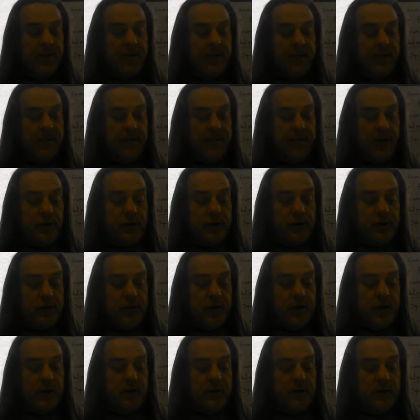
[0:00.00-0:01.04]
First
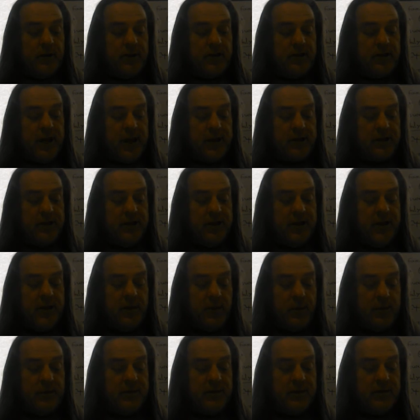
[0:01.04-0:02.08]
little section there
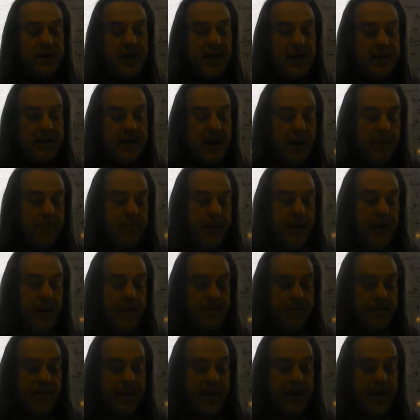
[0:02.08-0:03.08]
where it says enthalpy.